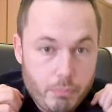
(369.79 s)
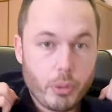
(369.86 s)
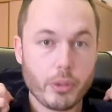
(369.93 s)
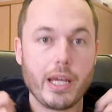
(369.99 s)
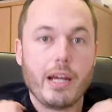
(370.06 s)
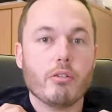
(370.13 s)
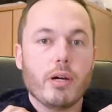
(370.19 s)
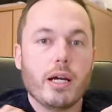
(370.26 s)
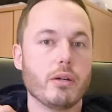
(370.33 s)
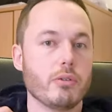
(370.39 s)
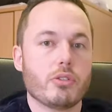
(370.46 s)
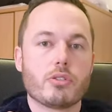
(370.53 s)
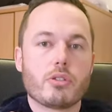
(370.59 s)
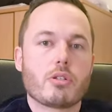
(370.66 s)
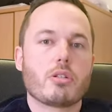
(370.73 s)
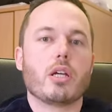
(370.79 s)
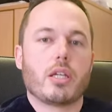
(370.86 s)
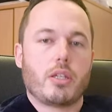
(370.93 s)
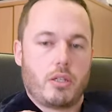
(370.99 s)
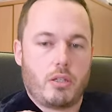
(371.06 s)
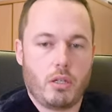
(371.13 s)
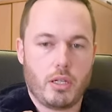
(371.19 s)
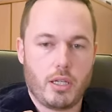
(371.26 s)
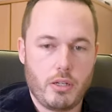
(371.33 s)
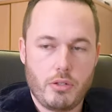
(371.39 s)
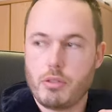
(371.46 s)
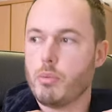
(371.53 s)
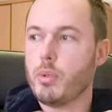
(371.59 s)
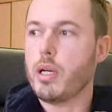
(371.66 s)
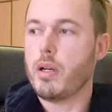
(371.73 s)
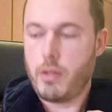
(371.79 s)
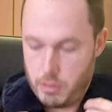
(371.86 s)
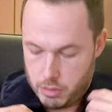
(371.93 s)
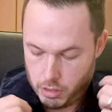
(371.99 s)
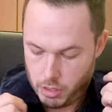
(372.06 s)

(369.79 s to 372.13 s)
put that around, just like I guess you're wearing